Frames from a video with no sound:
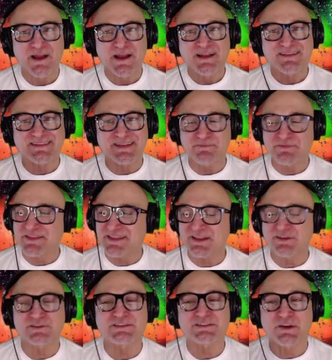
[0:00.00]
something that
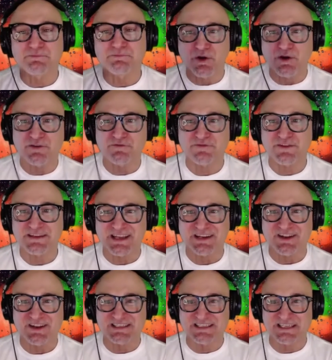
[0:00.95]
looks so perfect and
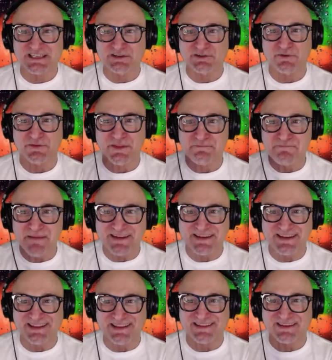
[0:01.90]
ideal, the
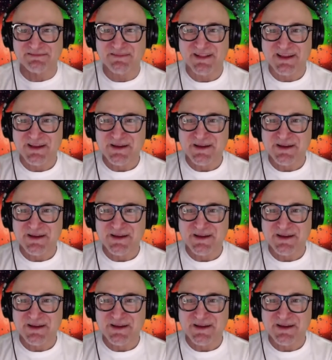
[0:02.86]
money, the